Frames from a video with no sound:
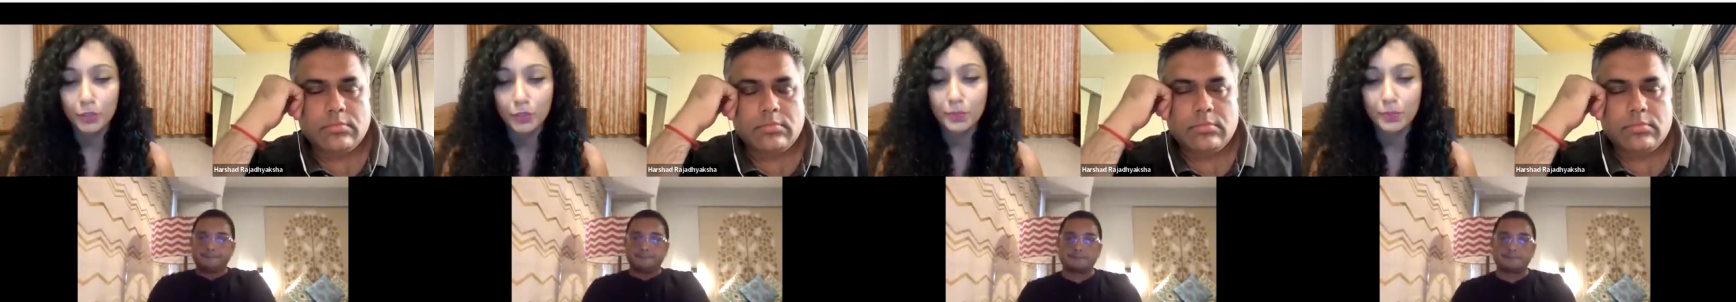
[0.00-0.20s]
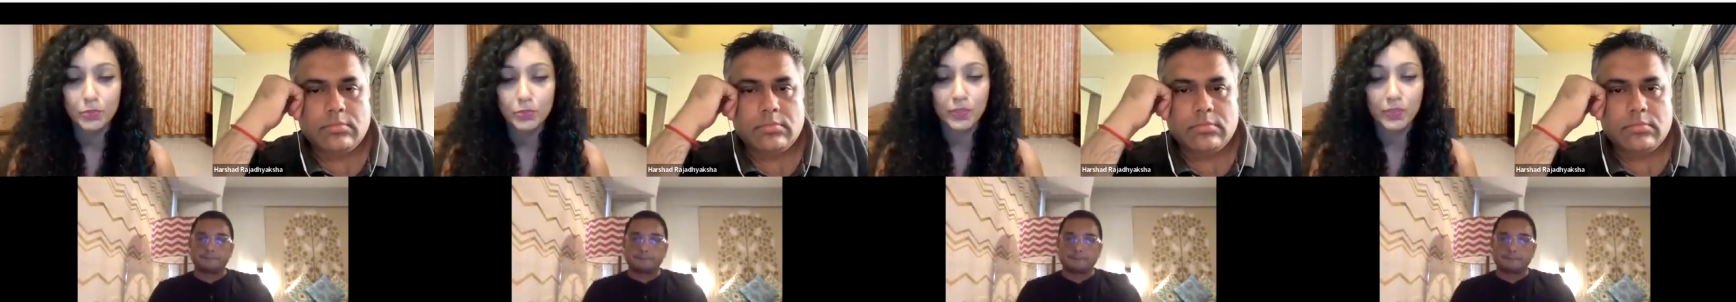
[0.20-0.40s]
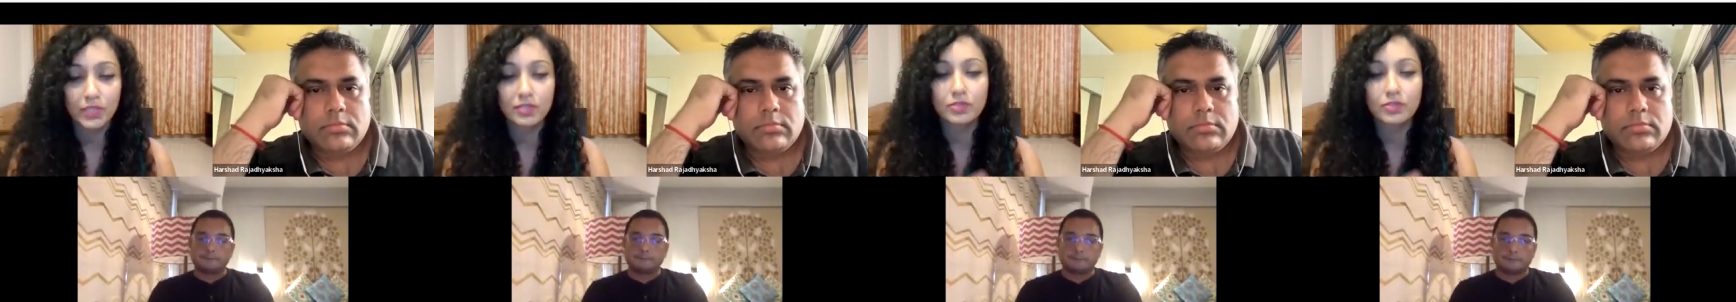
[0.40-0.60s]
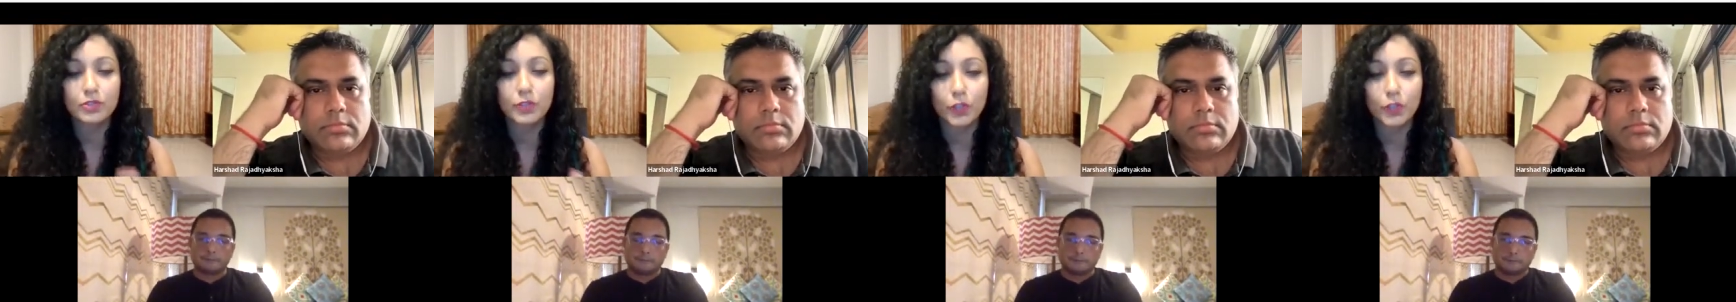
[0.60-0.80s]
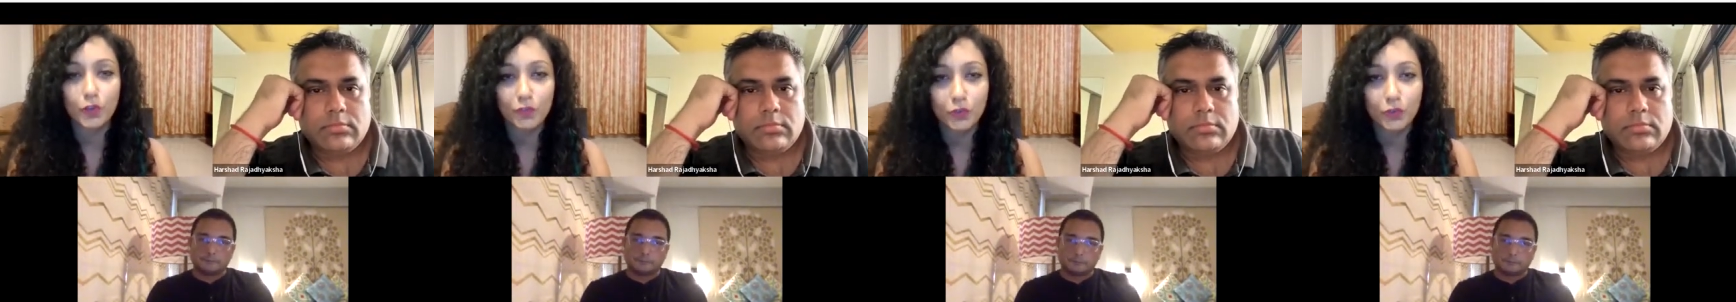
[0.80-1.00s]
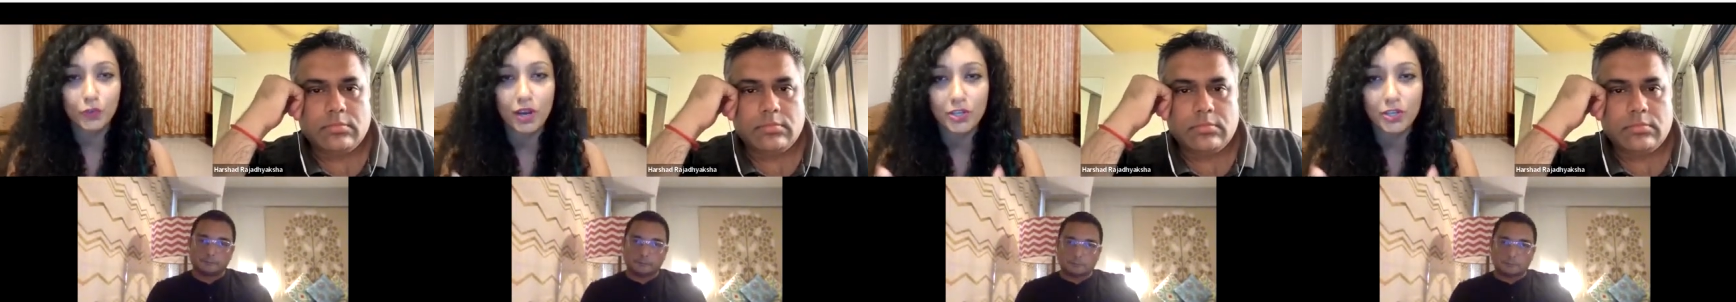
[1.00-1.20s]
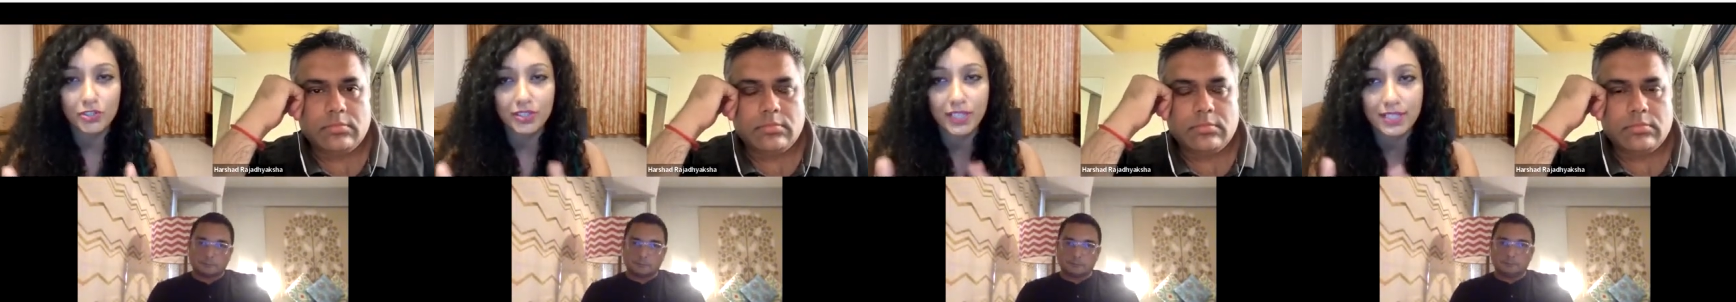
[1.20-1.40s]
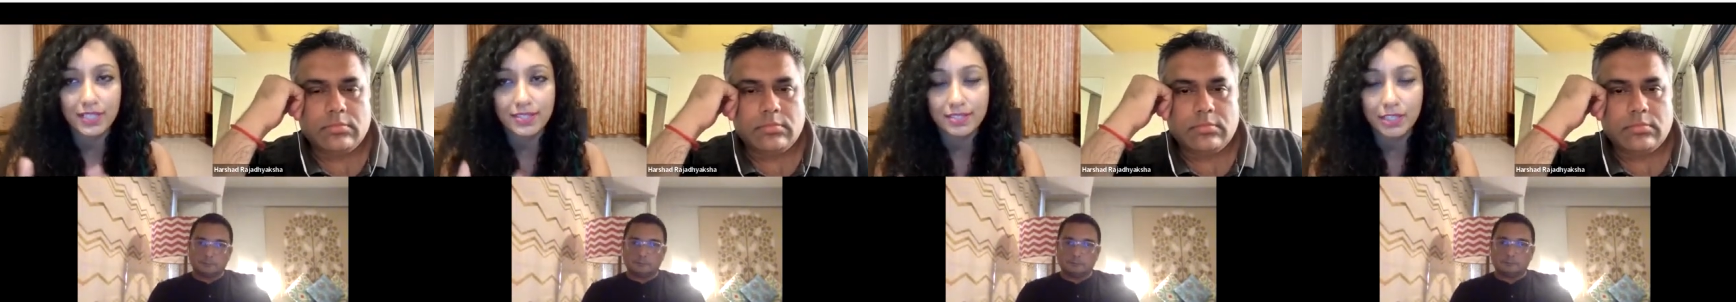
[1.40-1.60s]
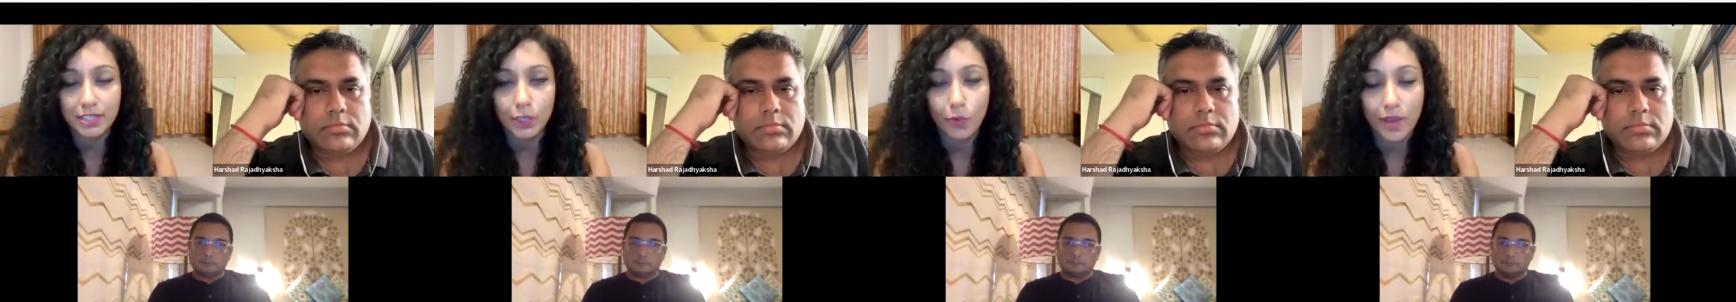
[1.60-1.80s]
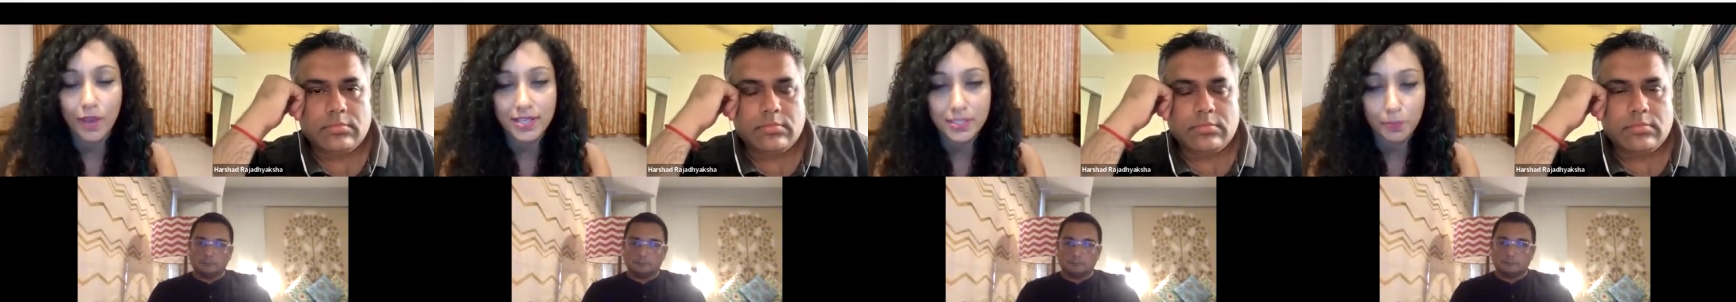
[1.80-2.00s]
Speaker 1: Between the three of you, Harshad, I
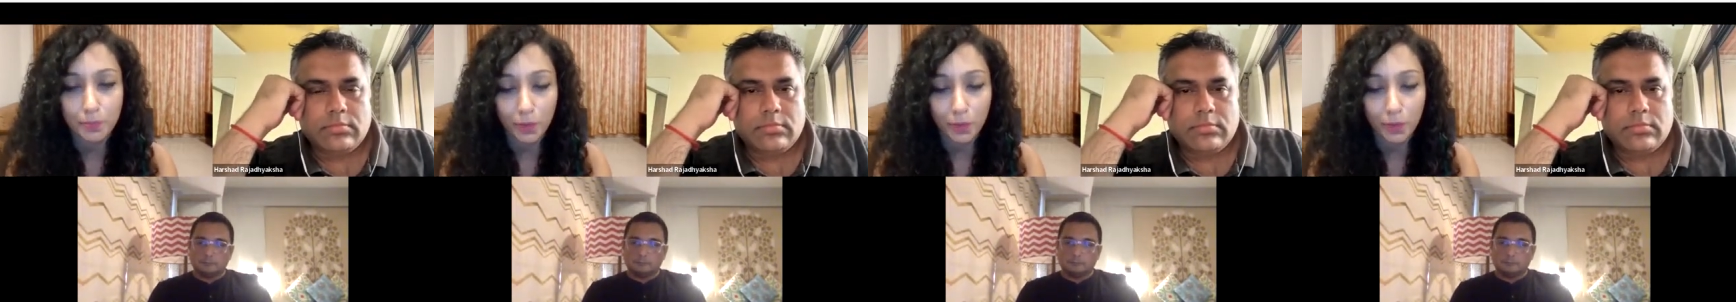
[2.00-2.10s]
see you as